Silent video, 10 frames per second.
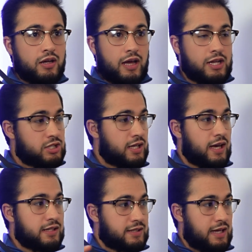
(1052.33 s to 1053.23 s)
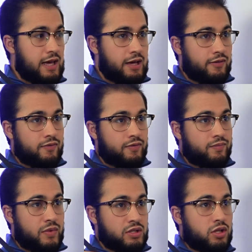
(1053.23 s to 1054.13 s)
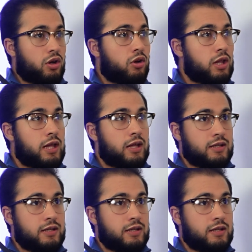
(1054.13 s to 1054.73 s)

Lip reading: HTS gave, so the only